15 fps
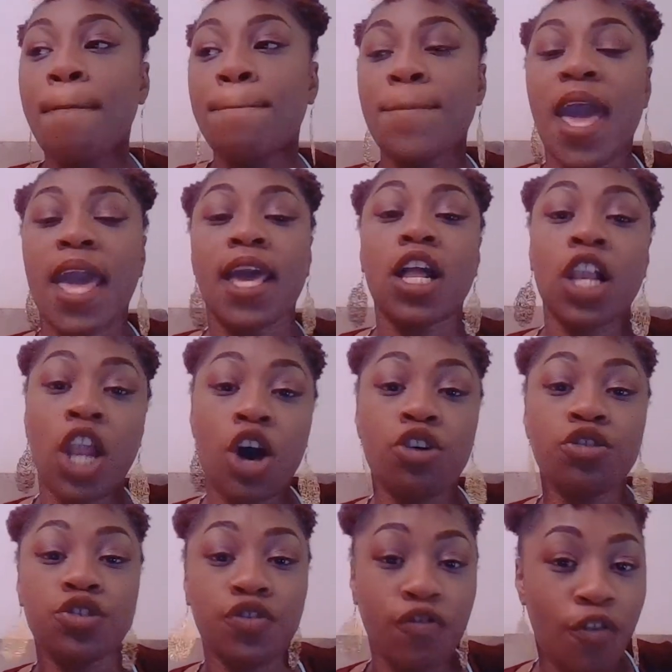make
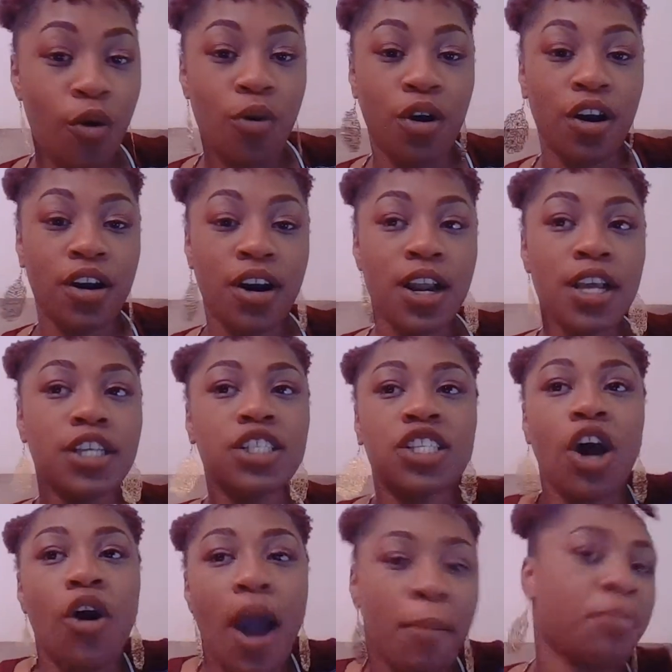clothes for.
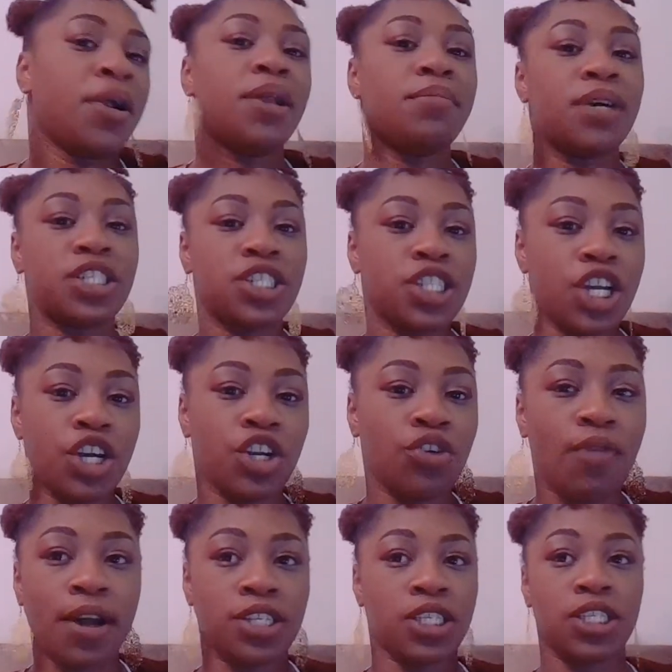So I pretty much still
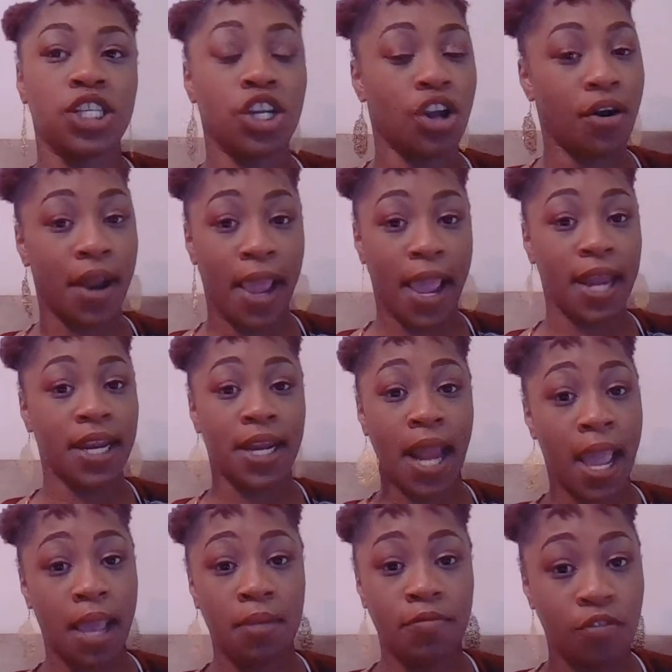knew. I just didn't know they had a
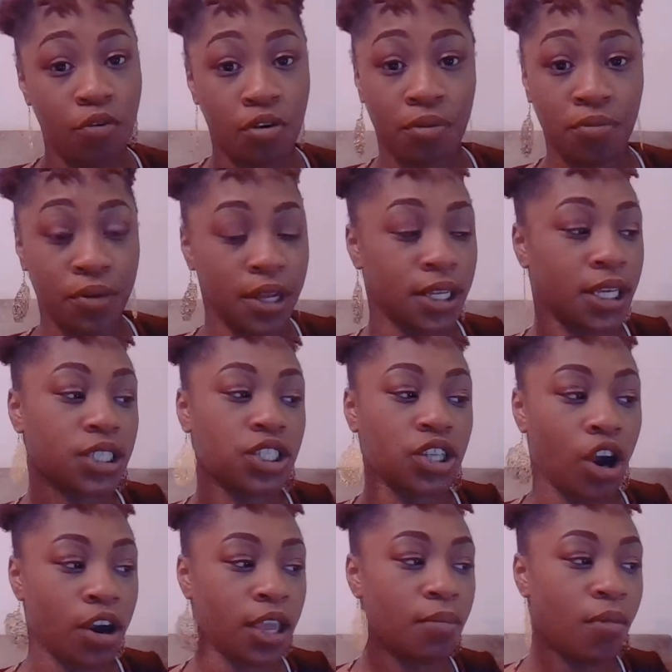name for it, really.
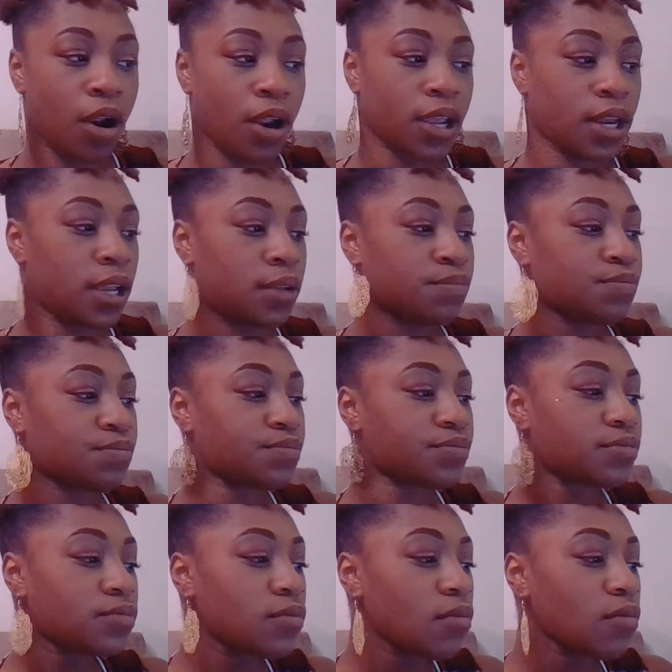Target marketing.
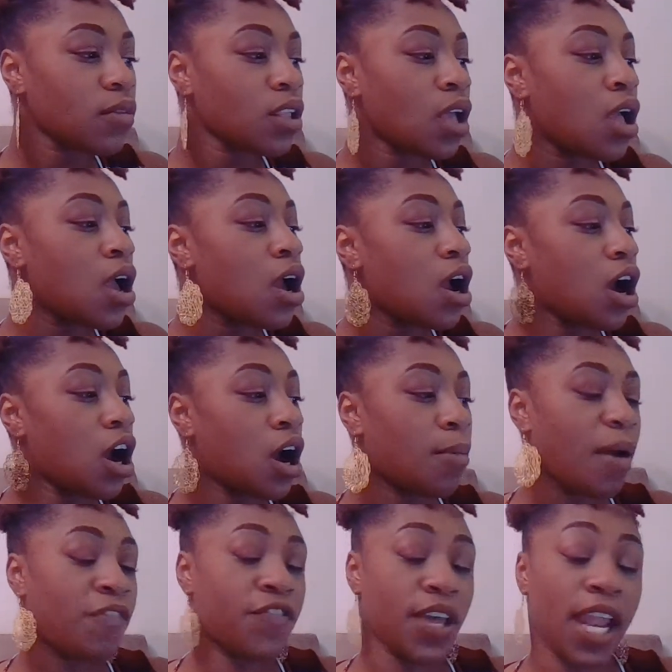
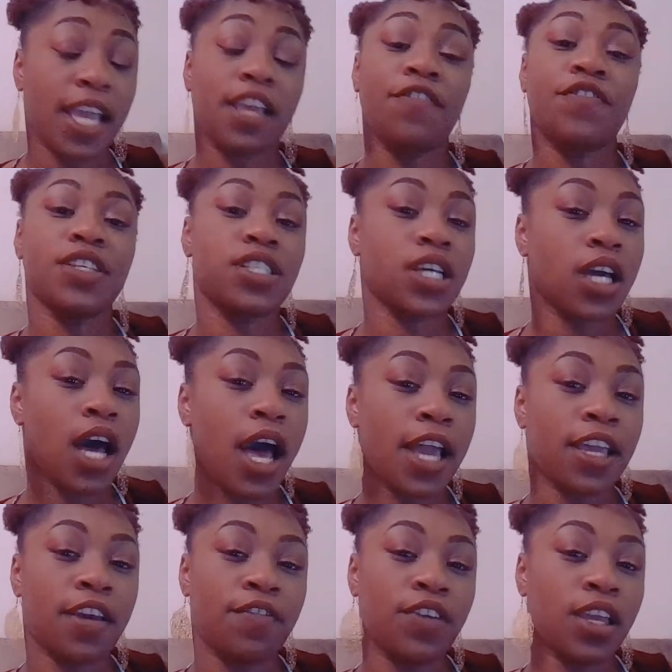I feel like if it's a
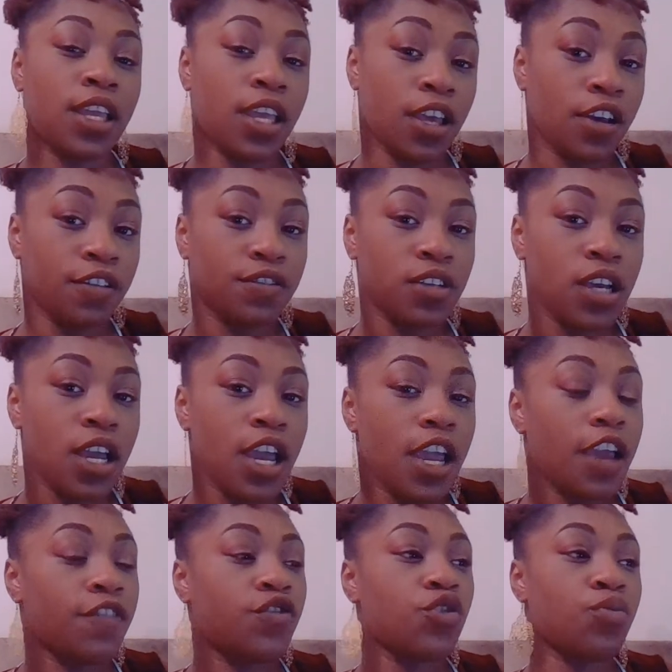God-given gift,
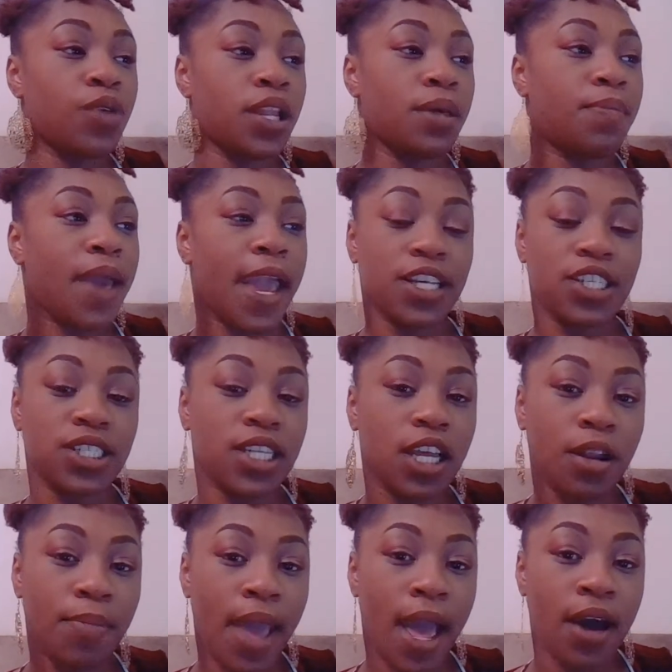if you're really passionate
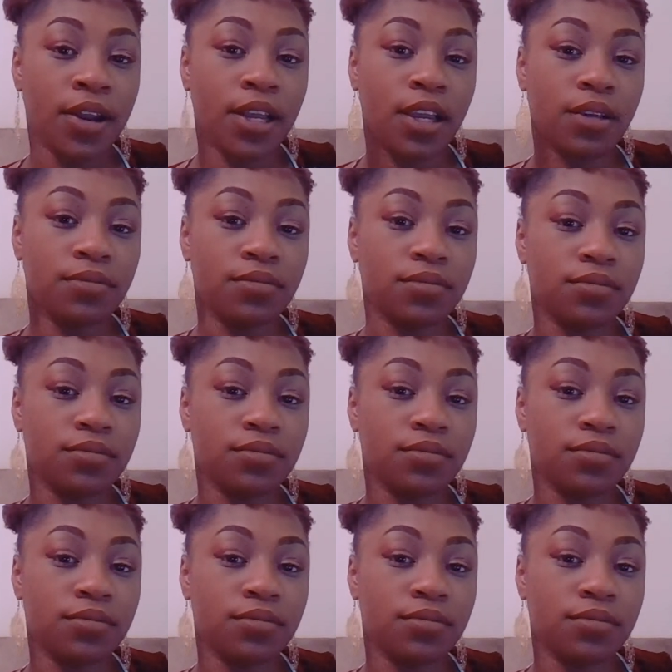about it,